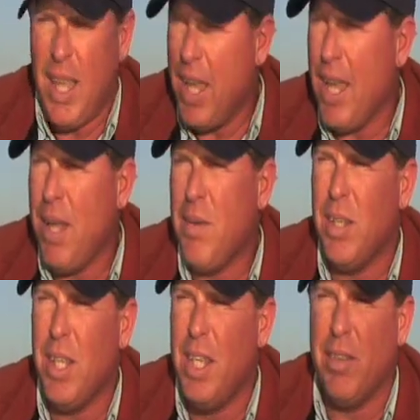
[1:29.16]
and
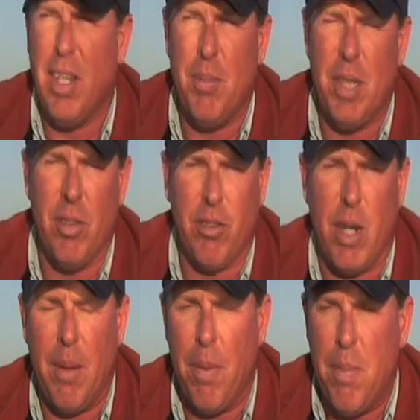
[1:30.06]
get them into
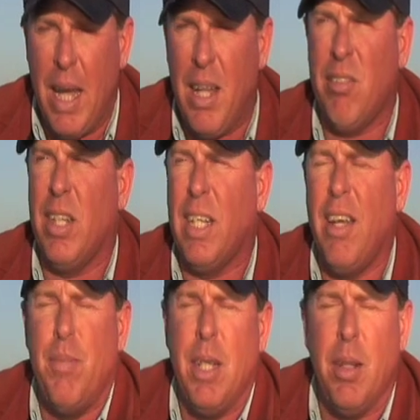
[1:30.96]
striped bass like
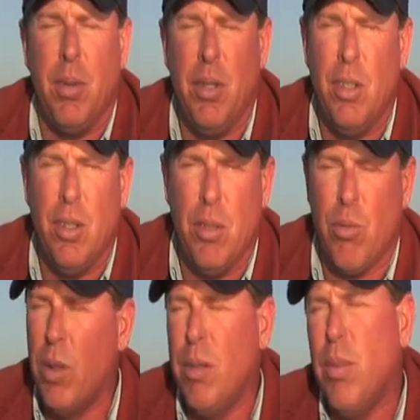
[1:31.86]
I've been able to do. It's
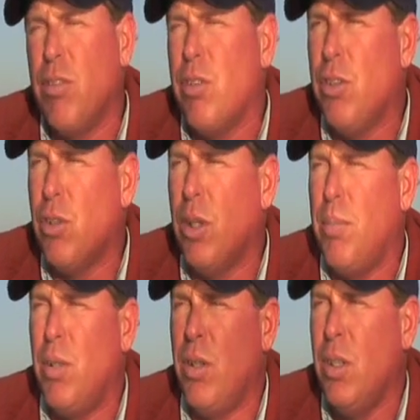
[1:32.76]
one of the most
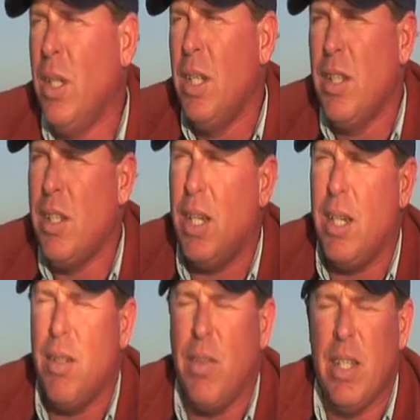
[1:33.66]
enjoyable
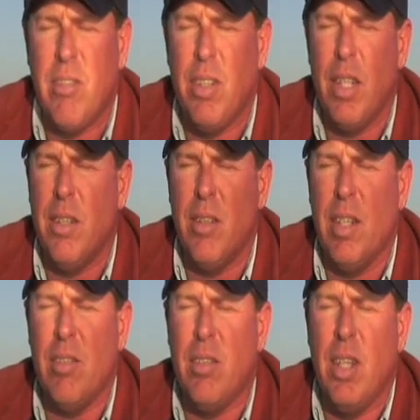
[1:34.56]
things
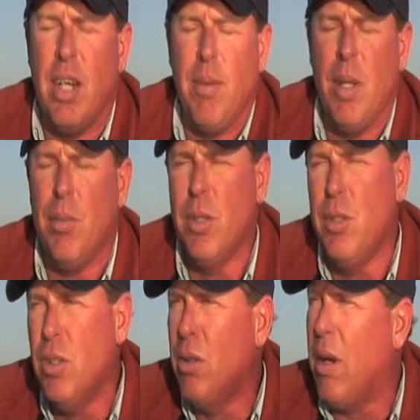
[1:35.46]
that I'm able to
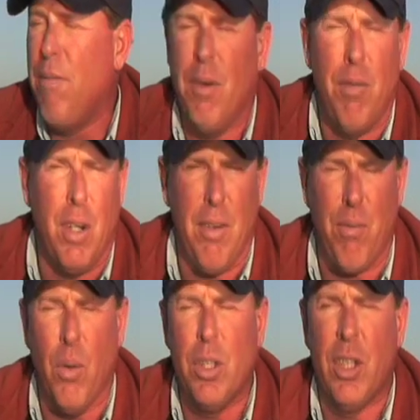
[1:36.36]
do. I feel very
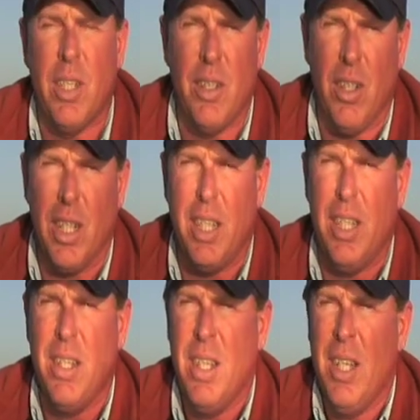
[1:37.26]
fortunate and
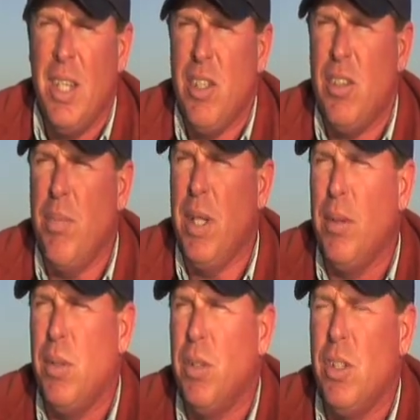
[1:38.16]
lucky to be
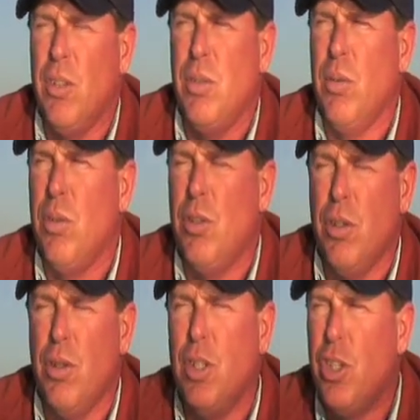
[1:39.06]
able to
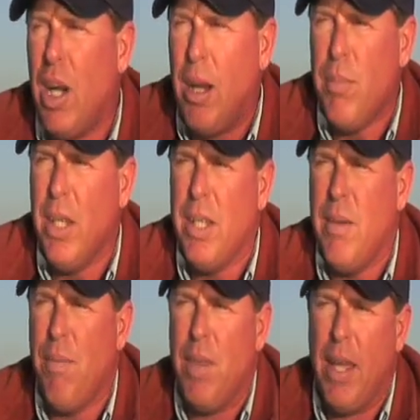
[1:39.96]
do the job
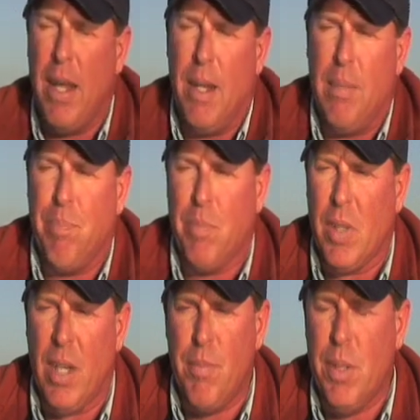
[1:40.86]
that
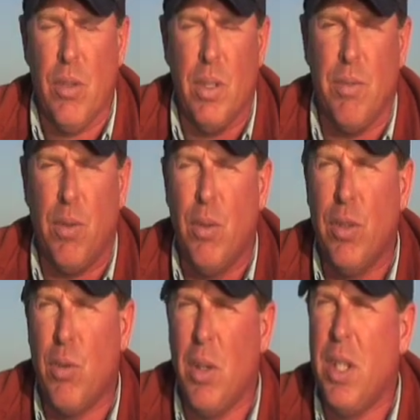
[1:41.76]
I've been doing for over
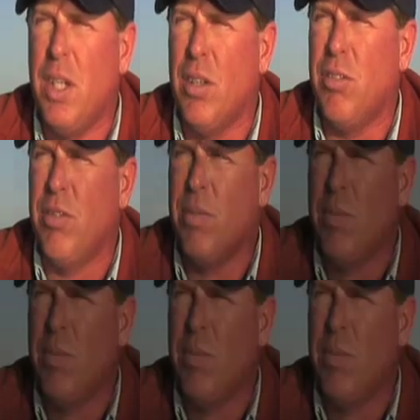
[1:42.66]
20 years.